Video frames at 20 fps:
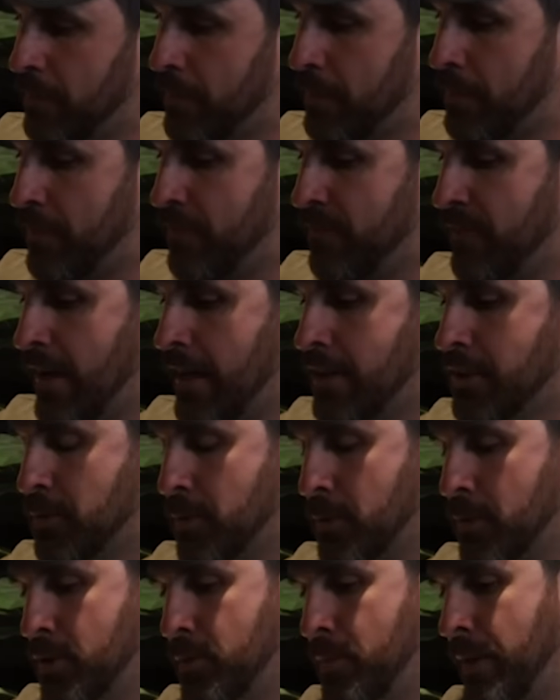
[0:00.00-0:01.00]
from the
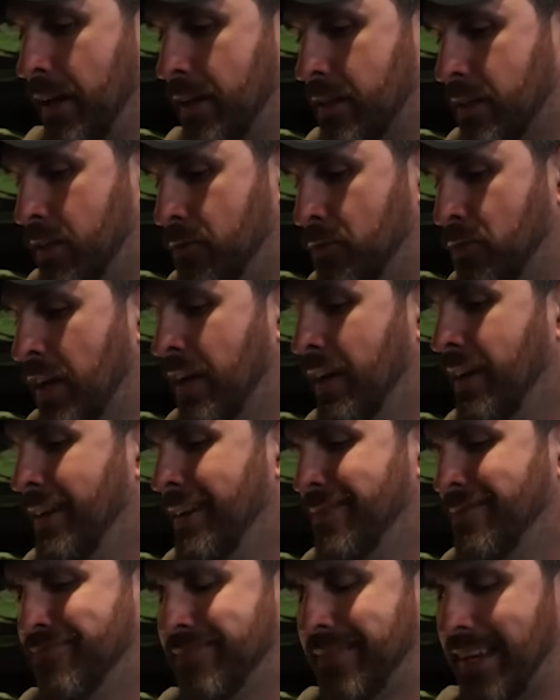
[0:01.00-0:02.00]
fans' perspective.
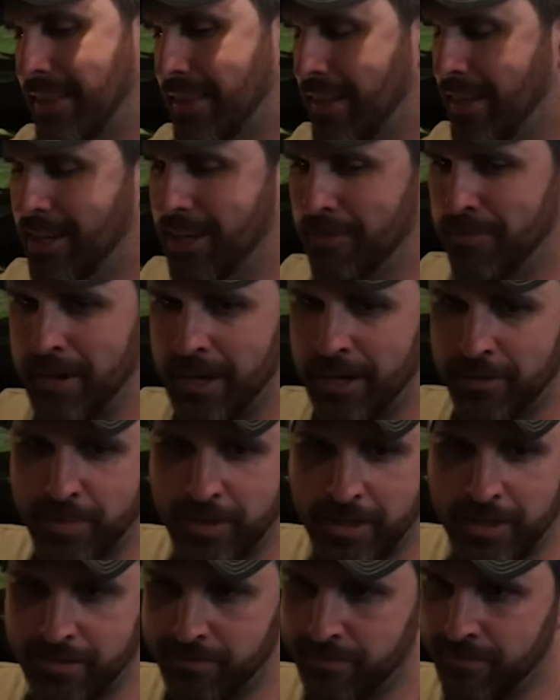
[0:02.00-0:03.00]
I think it might have
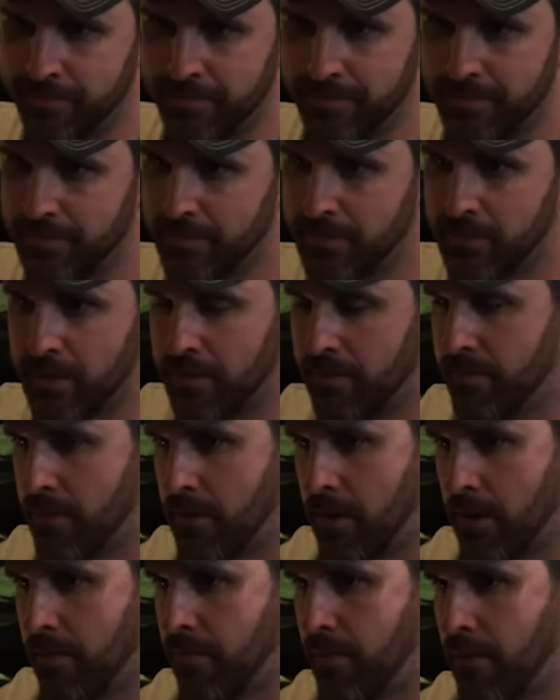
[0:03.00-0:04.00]
been
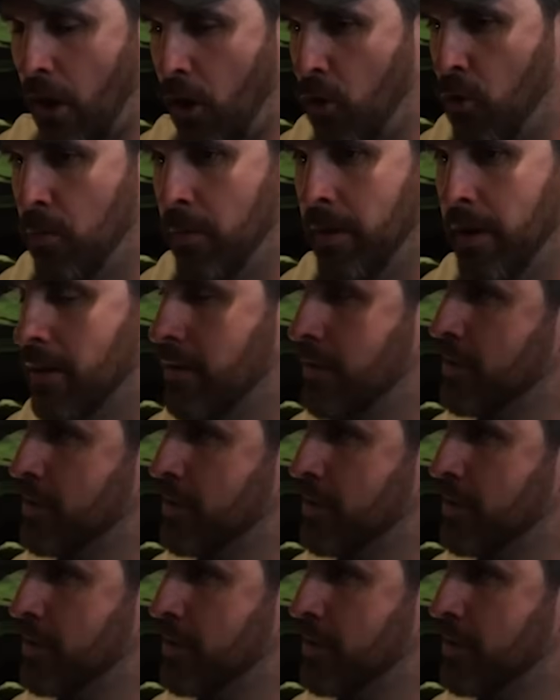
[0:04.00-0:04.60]
Kobe